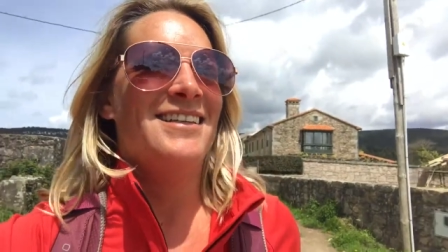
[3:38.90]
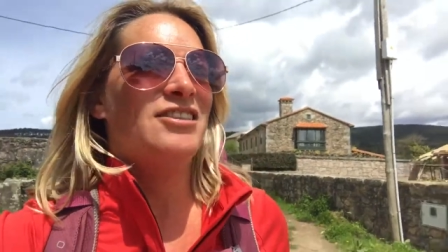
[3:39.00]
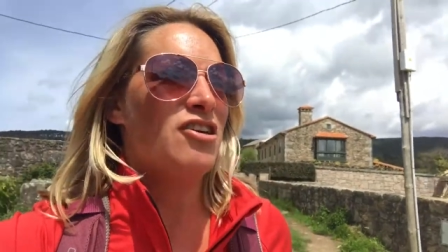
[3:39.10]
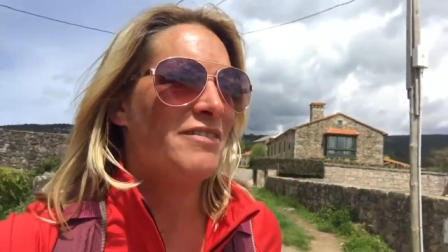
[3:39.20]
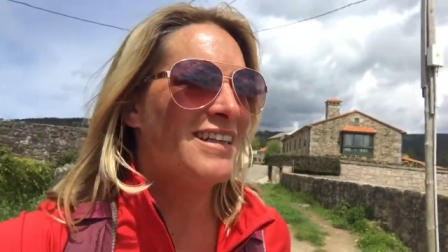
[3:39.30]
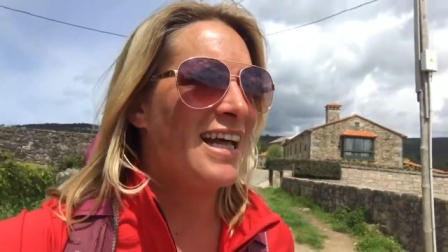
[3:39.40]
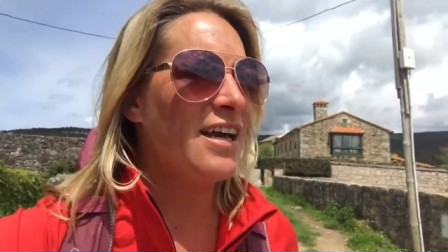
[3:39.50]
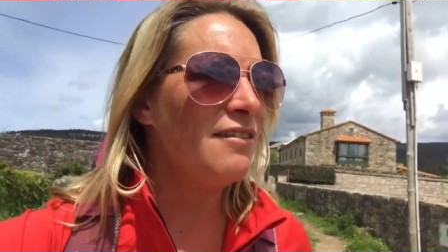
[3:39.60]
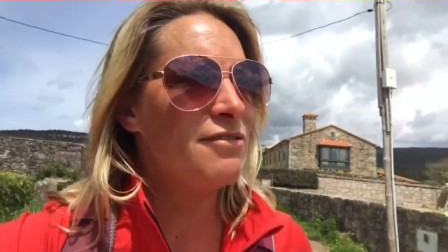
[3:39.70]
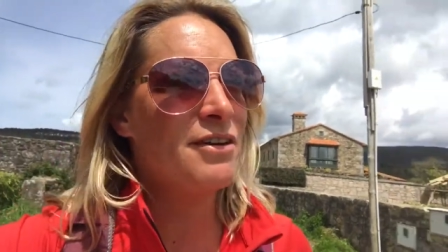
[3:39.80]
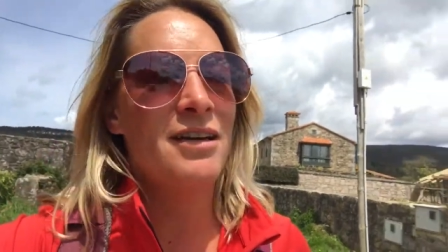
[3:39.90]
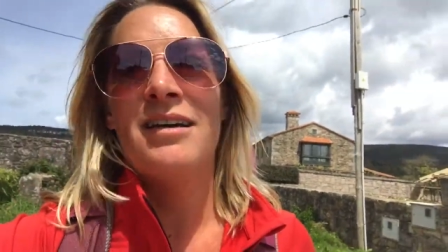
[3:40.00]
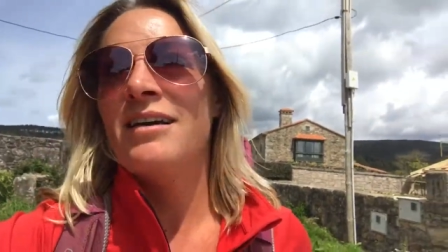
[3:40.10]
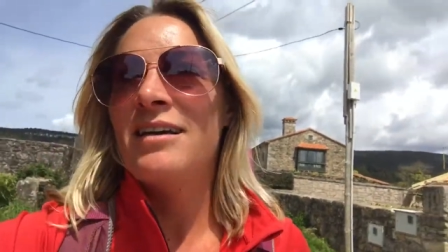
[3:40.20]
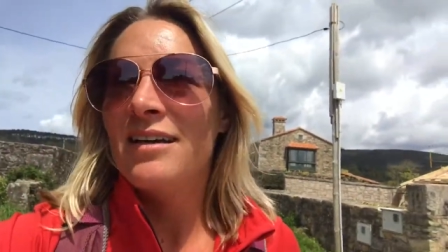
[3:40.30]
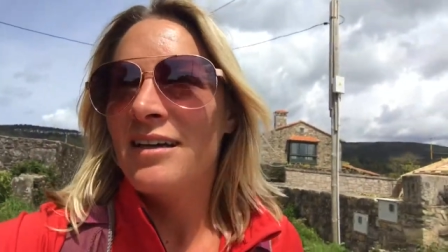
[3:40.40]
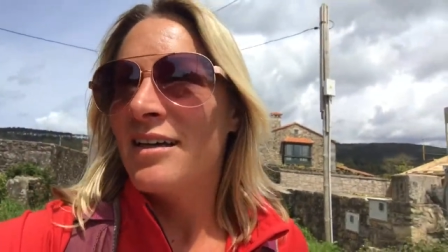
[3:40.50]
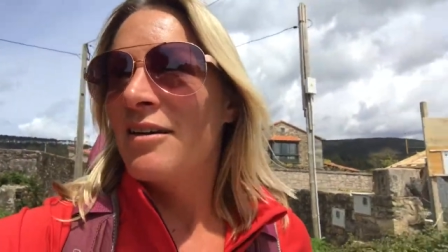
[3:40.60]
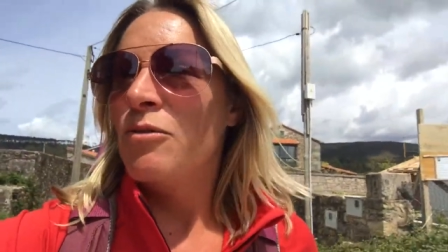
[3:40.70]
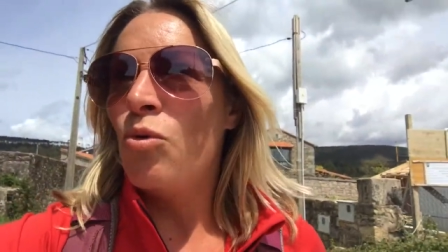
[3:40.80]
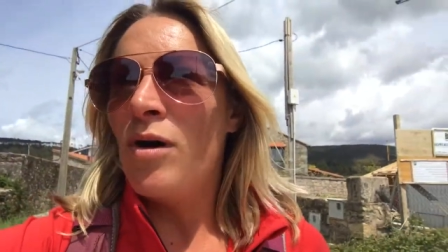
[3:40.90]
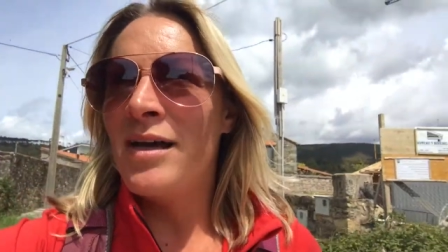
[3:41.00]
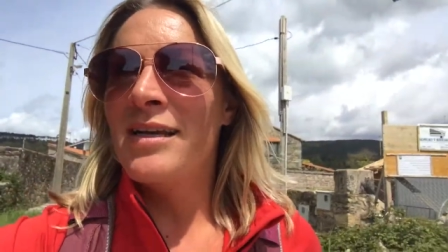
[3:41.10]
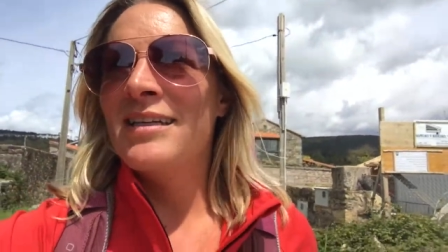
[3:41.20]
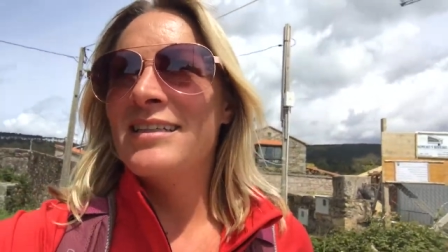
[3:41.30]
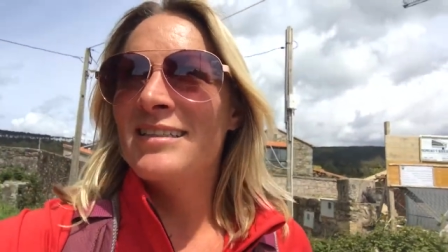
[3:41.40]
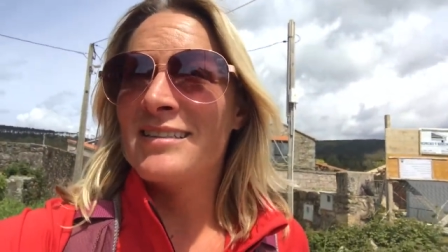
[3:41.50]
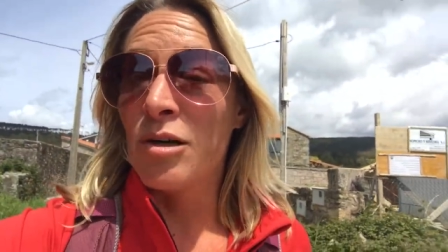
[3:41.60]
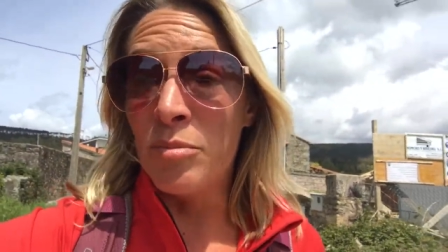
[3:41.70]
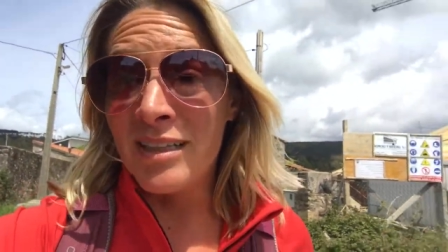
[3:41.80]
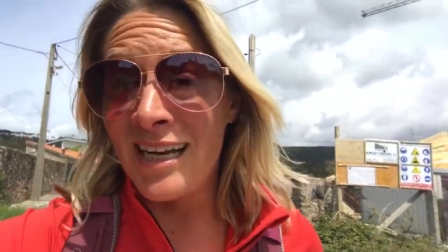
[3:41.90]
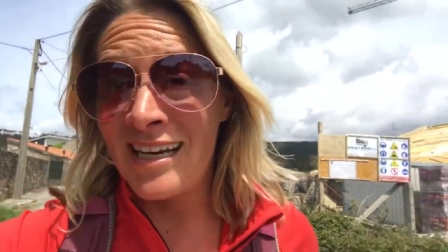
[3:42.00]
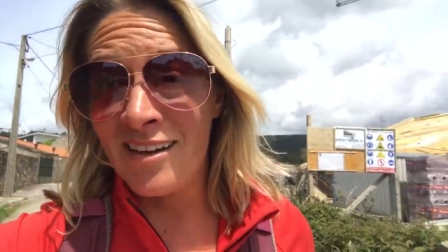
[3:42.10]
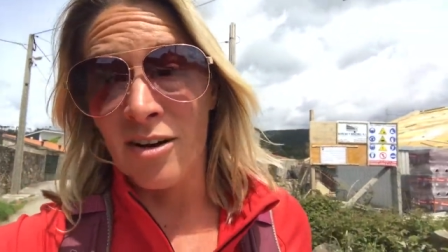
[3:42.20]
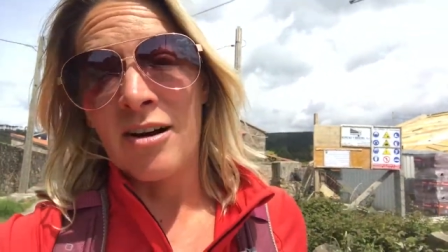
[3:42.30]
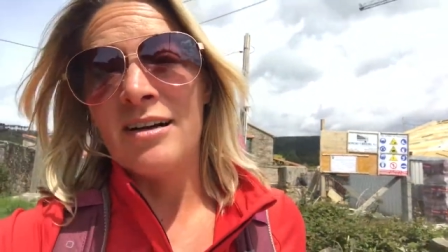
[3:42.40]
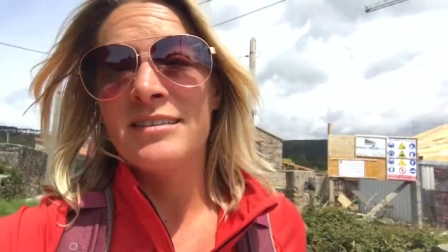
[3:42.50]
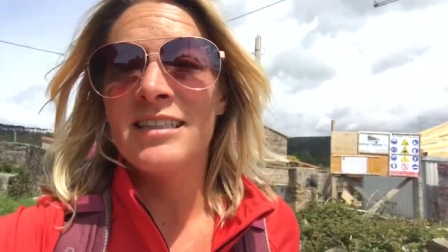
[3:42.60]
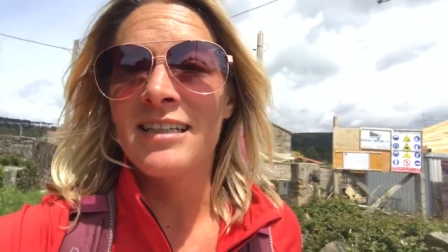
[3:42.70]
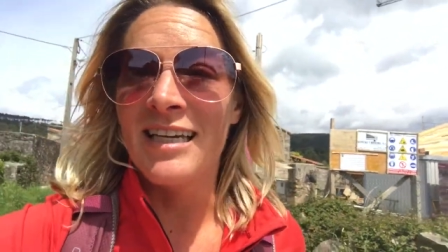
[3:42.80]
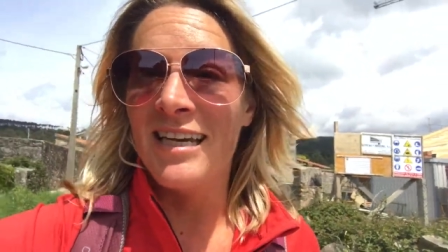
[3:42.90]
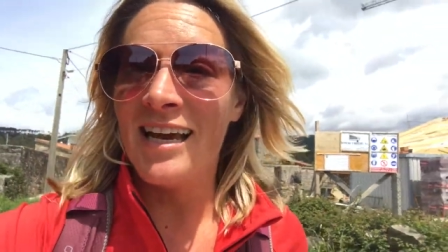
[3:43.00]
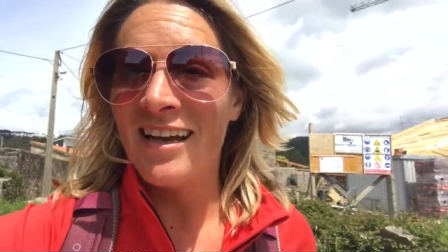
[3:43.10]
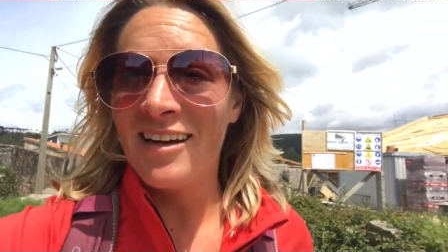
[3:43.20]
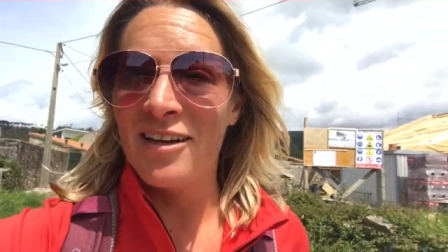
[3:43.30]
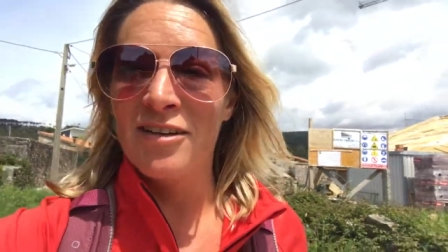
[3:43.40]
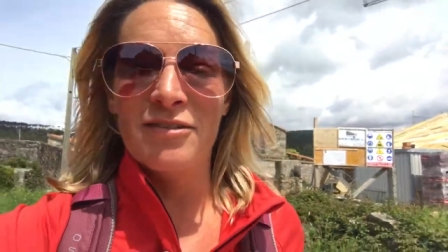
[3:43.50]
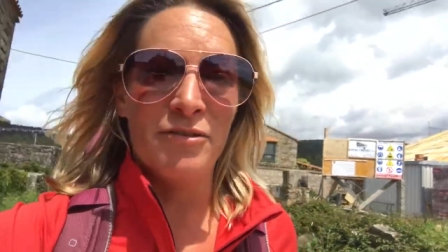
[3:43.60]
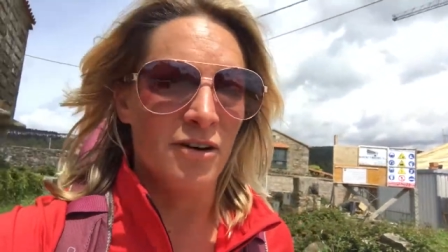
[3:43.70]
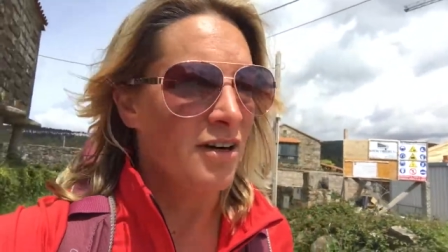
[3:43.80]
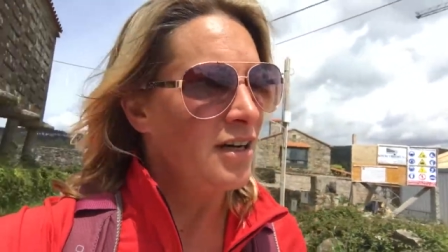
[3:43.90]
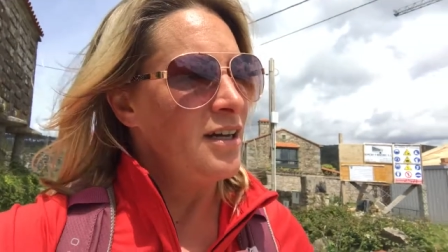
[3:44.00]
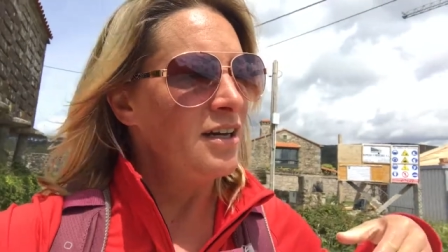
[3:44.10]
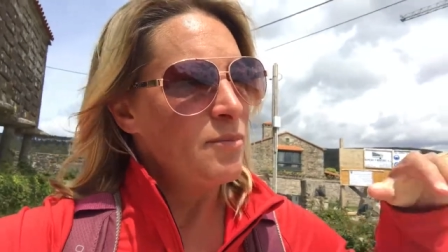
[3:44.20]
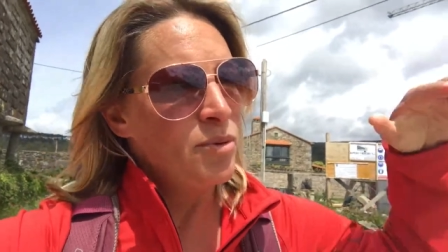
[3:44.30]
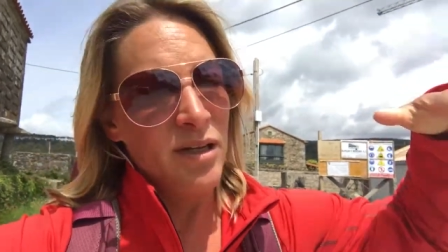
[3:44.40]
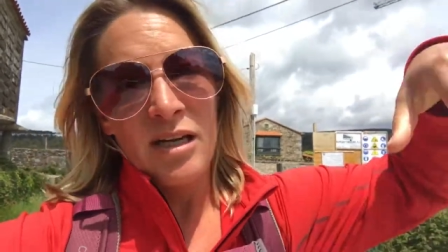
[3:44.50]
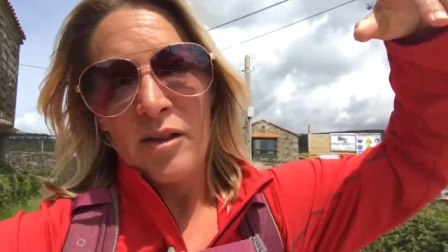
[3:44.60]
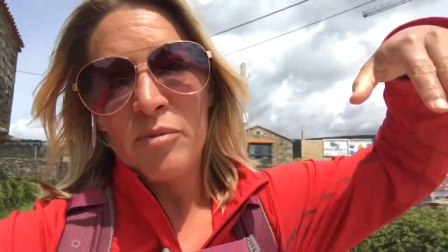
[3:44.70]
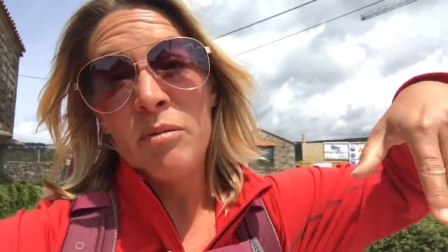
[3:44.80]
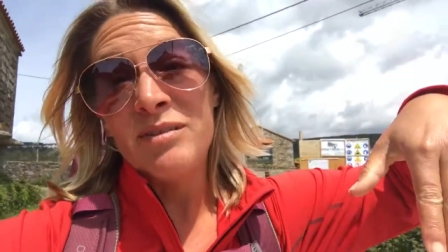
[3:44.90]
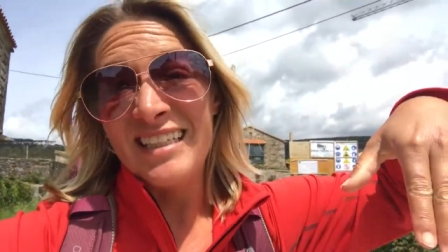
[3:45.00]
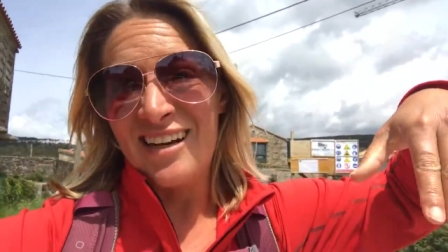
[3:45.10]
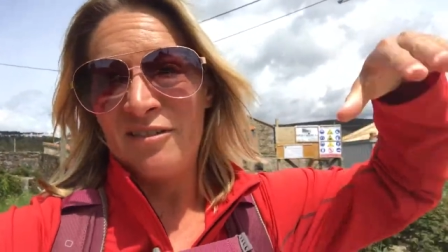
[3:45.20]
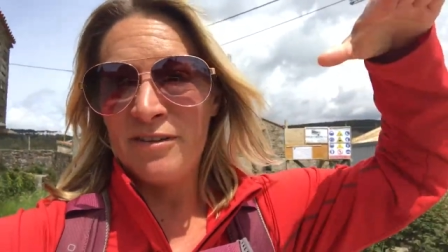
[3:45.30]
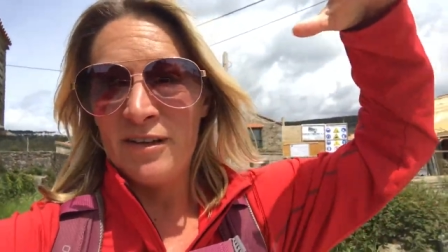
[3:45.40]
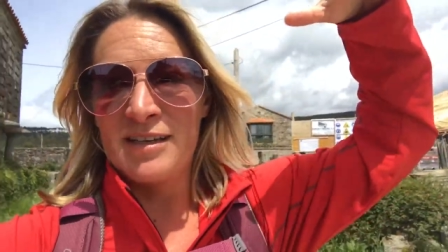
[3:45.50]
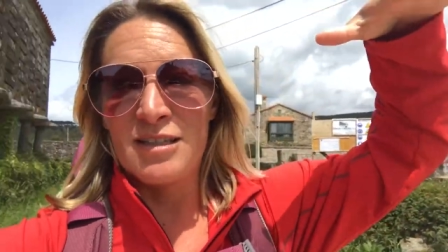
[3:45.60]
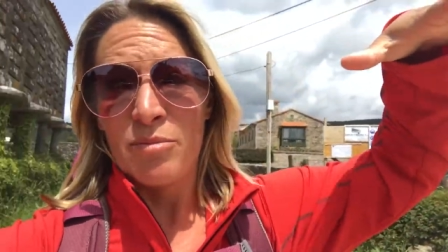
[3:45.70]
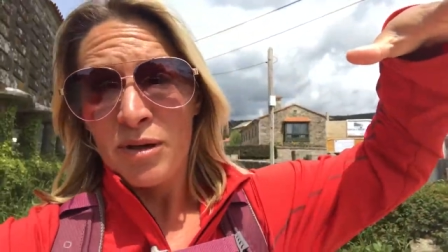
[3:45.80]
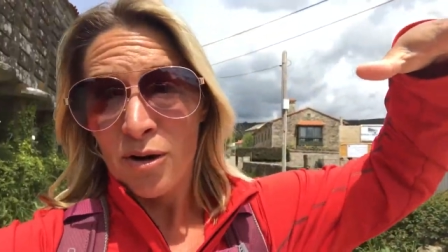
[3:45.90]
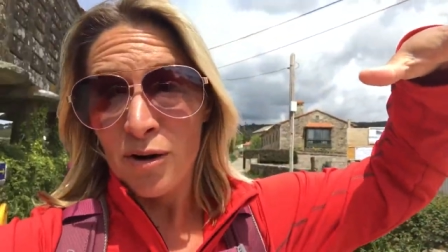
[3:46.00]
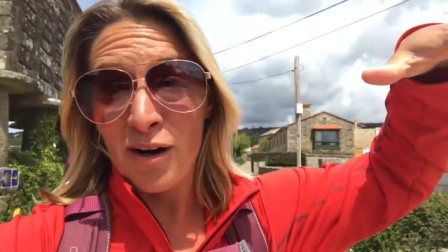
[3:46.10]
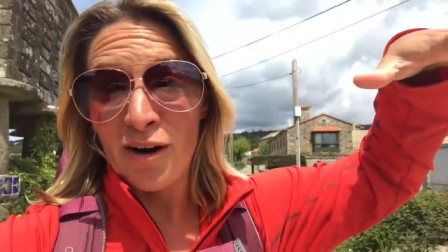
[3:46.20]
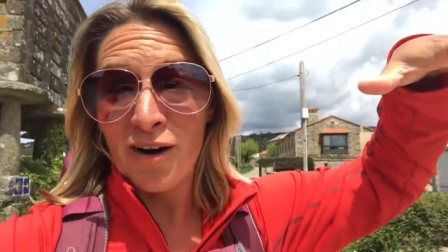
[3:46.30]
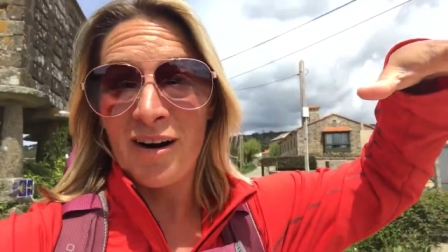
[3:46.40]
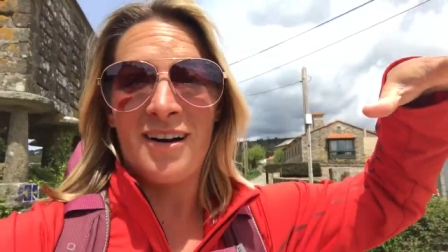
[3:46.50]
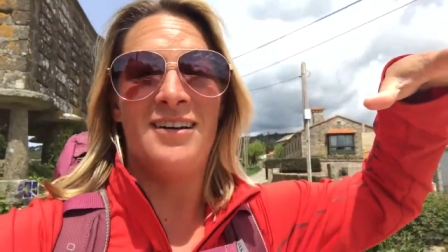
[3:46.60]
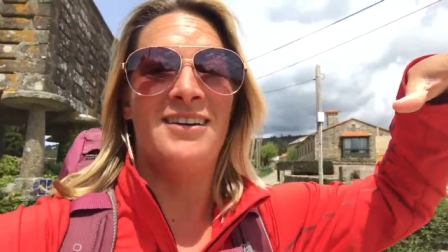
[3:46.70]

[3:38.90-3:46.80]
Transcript: So if in life one is complaining or constantly negative or putting other people down, feeling superior,